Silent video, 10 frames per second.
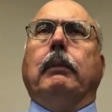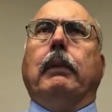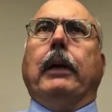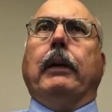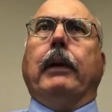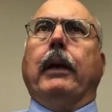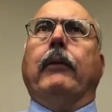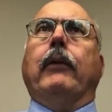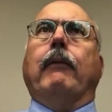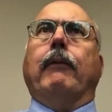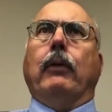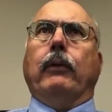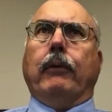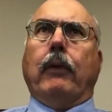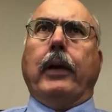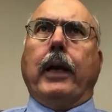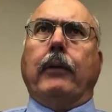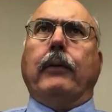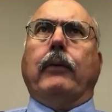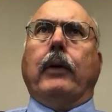and and some folks have already
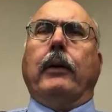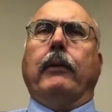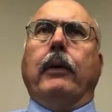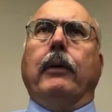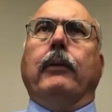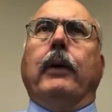exercised those.